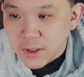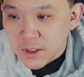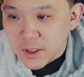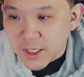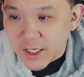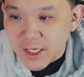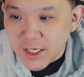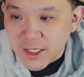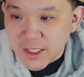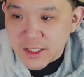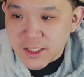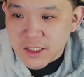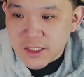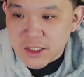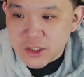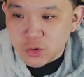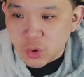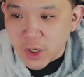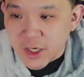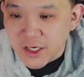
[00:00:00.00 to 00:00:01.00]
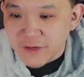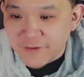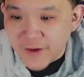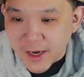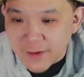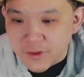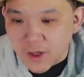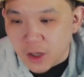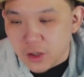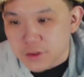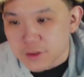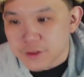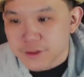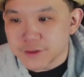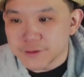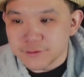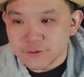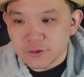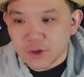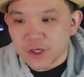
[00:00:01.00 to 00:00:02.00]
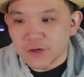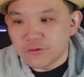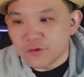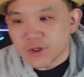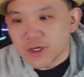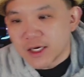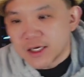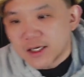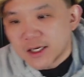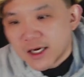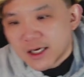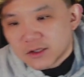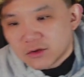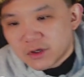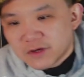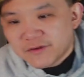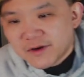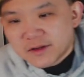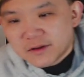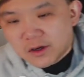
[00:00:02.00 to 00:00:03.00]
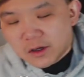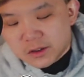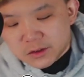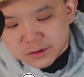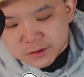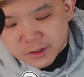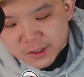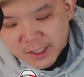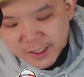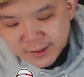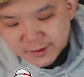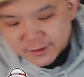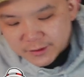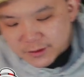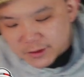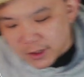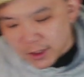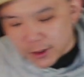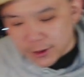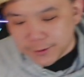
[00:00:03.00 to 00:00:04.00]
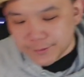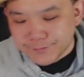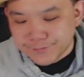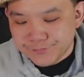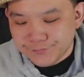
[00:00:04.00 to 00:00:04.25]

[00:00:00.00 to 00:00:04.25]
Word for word: It is $25, $24.99, $25. All right, so